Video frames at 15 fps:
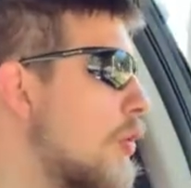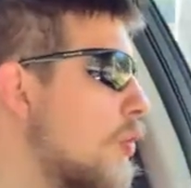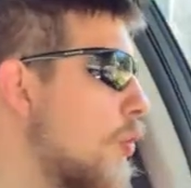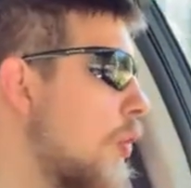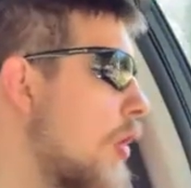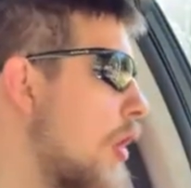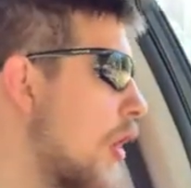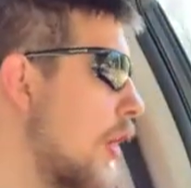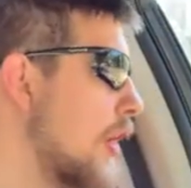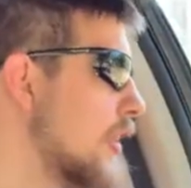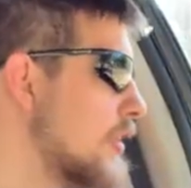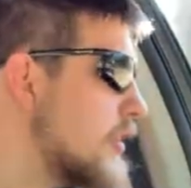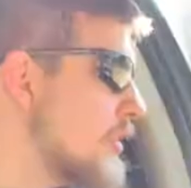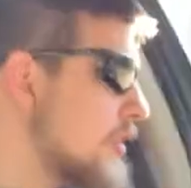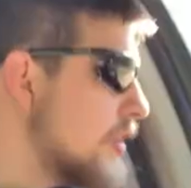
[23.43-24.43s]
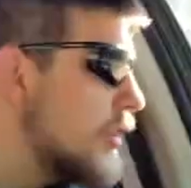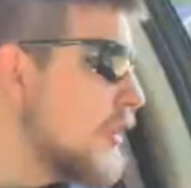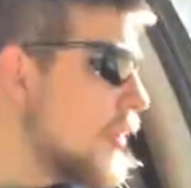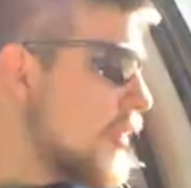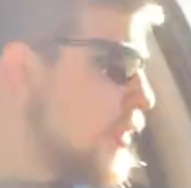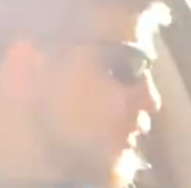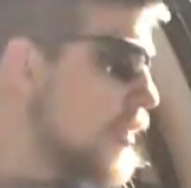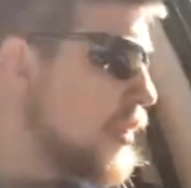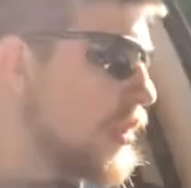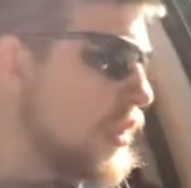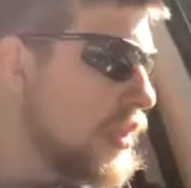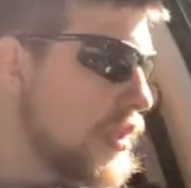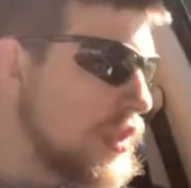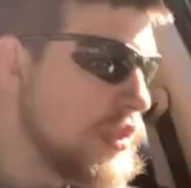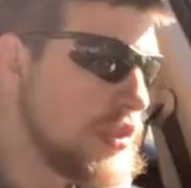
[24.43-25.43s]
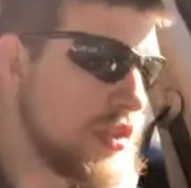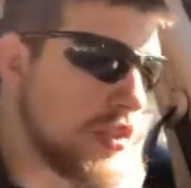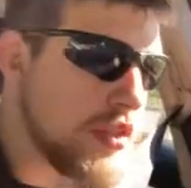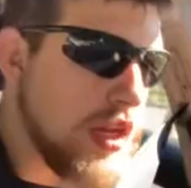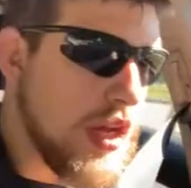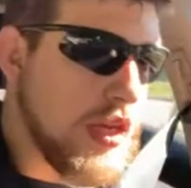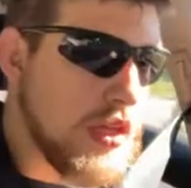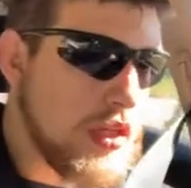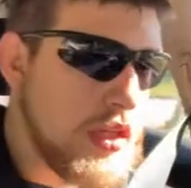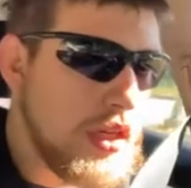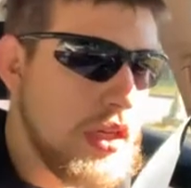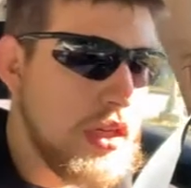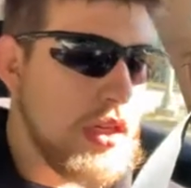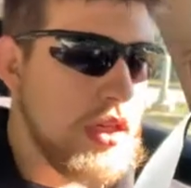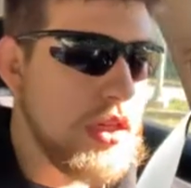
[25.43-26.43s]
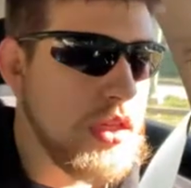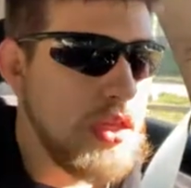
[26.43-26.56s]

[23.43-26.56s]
was cycling